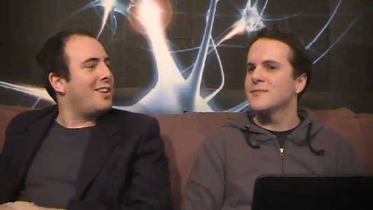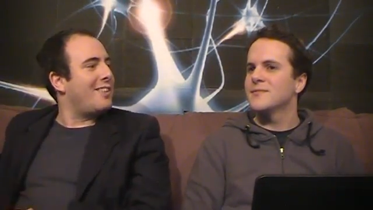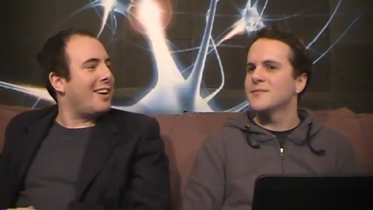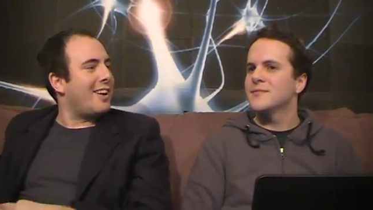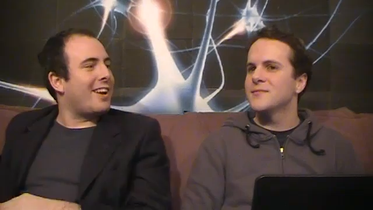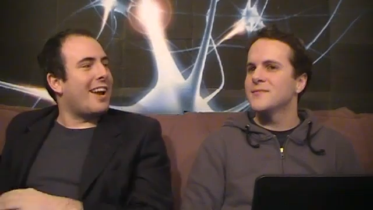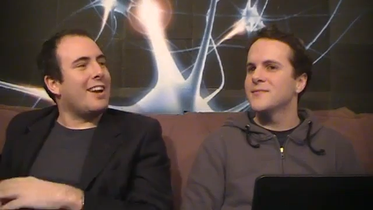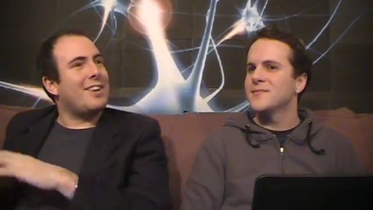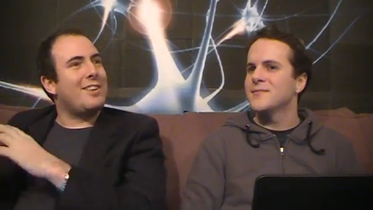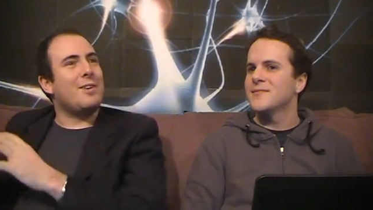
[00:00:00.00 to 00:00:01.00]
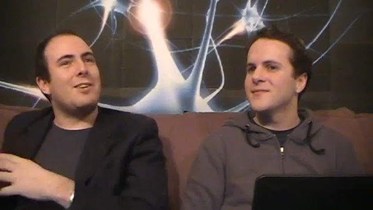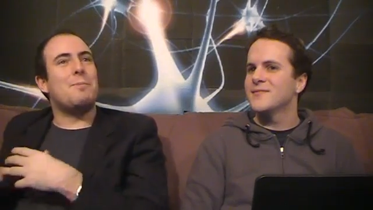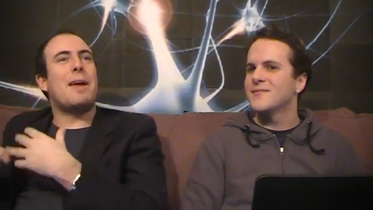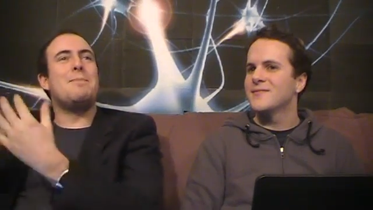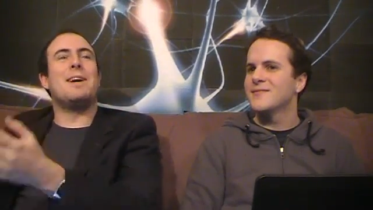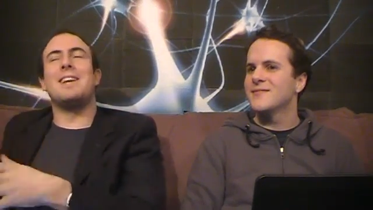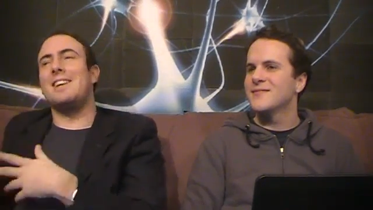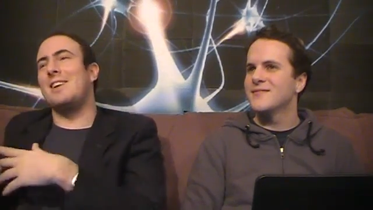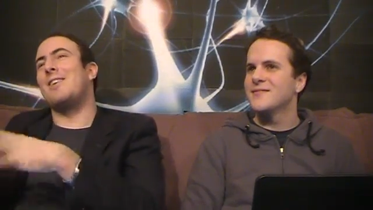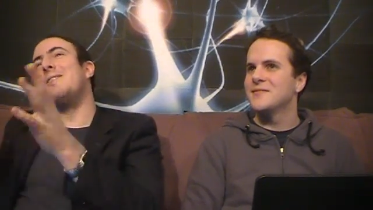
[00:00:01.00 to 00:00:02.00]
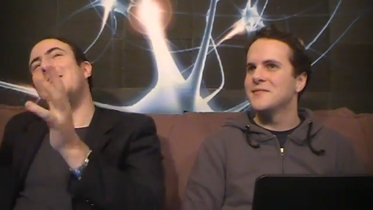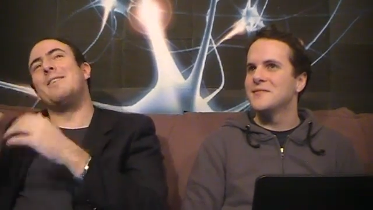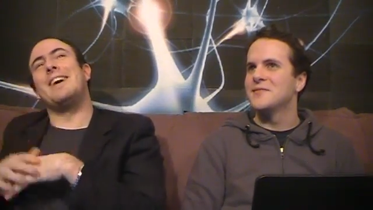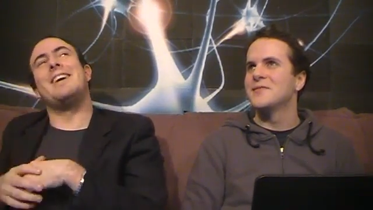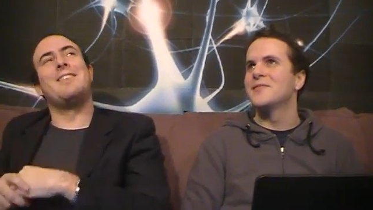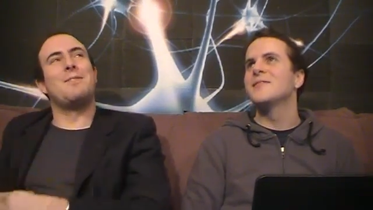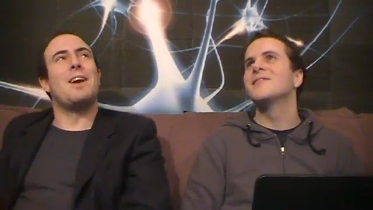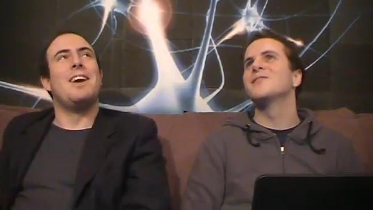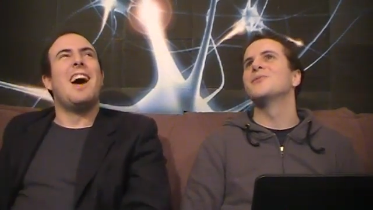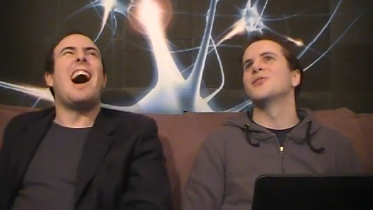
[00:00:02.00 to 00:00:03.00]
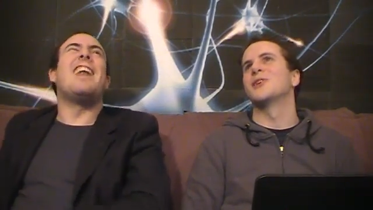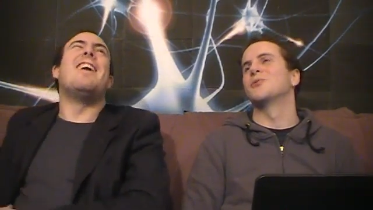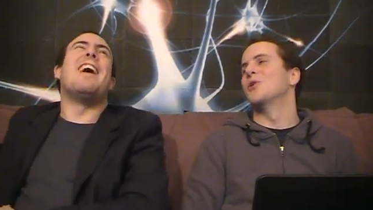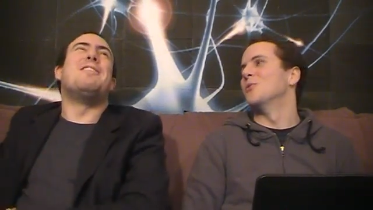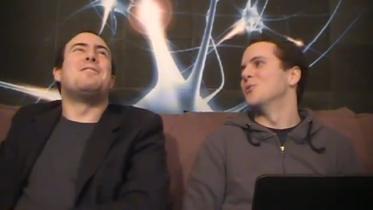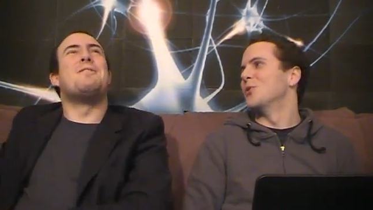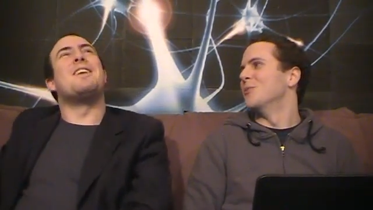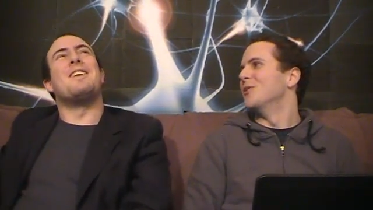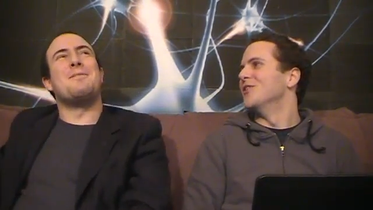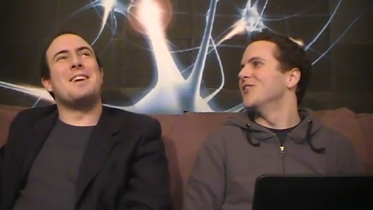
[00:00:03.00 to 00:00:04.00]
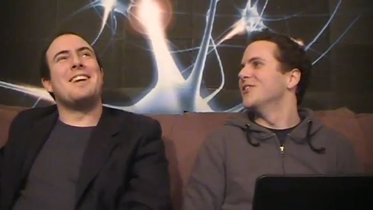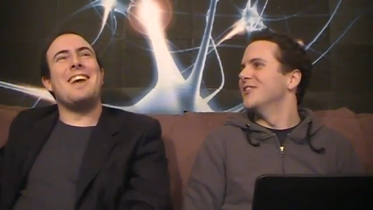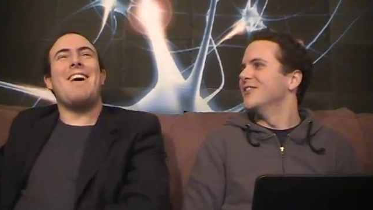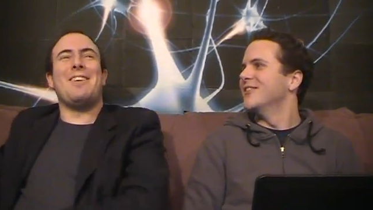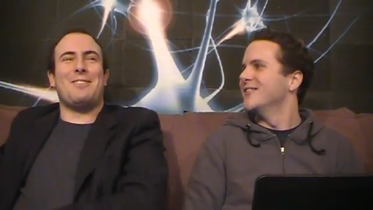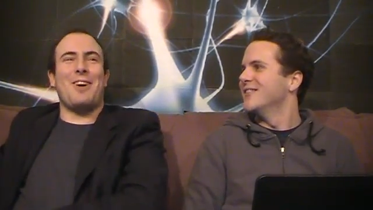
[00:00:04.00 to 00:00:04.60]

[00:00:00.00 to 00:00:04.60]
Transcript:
Speaker 1: It's like, okay, you, you pay money and you grow in the warehouse. I don't know how much fun it would be. Yeah, with